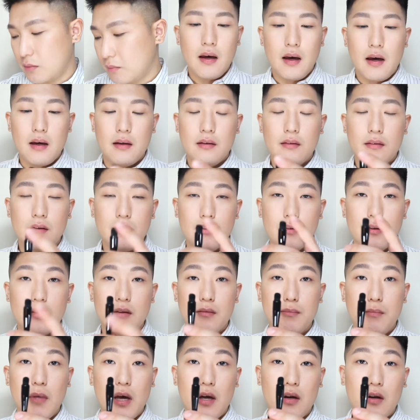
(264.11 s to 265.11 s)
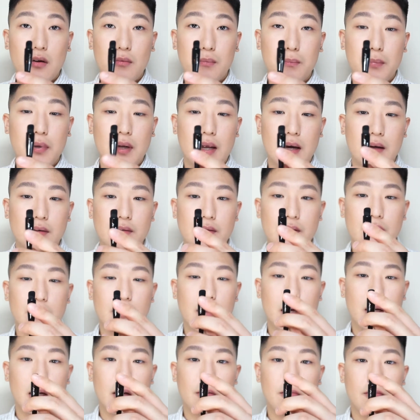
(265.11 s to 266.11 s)
And this is made of black
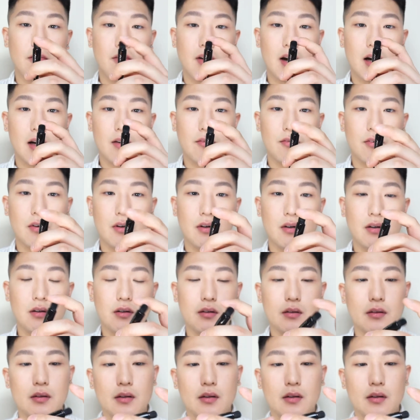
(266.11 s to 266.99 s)
synthetic fiber.